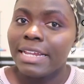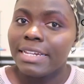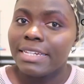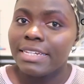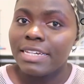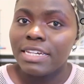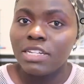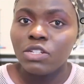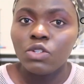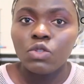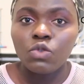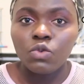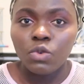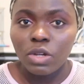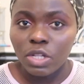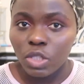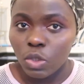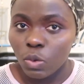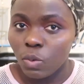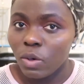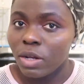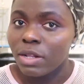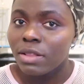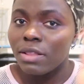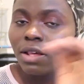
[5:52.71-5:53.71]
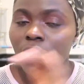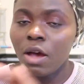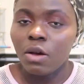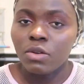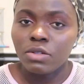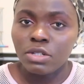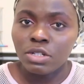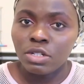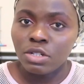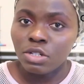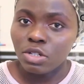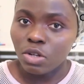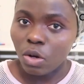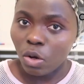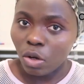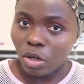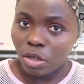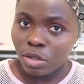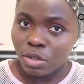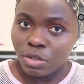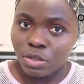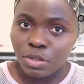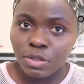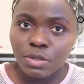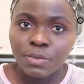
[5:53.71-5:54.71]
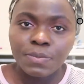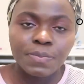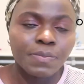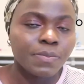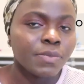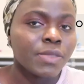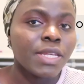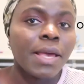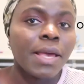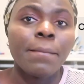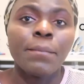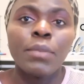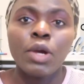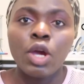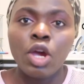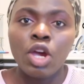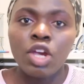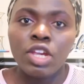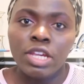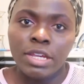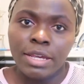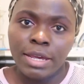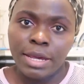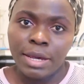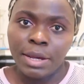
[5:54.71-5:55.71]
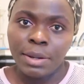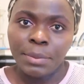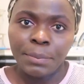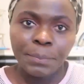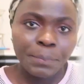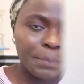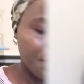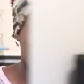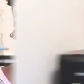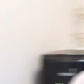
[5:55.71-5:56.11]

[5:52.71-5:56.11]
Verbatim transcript: $18,000 to $21,000 per year.